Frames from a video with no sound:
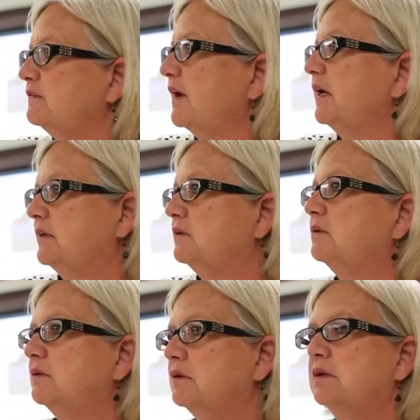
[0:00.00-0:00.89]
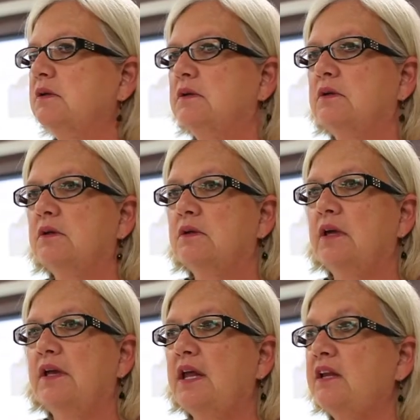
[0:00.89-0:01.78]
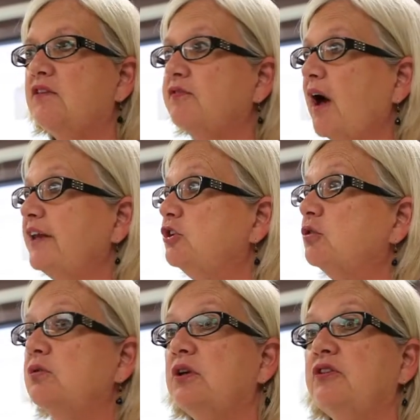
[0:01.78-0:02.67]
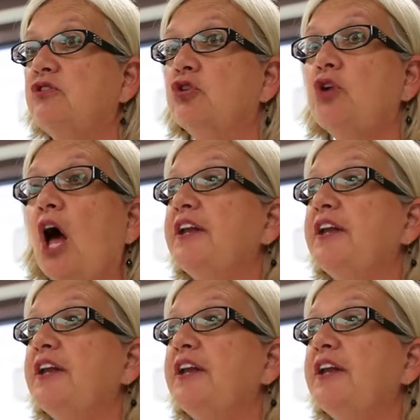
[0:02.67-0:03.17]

fine? And it's fine, you don't, it, you're not